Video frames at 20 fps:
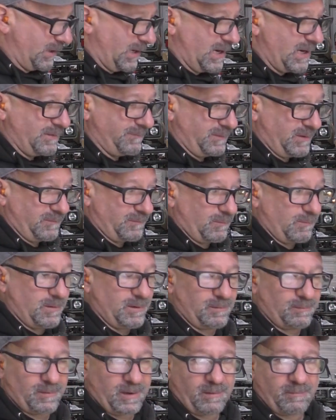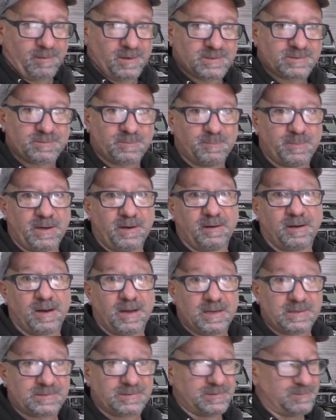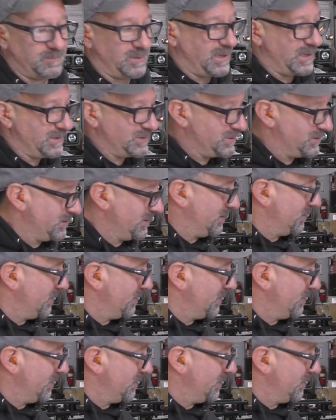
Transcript: yeah, if you ever wonder why rust repair costs so much,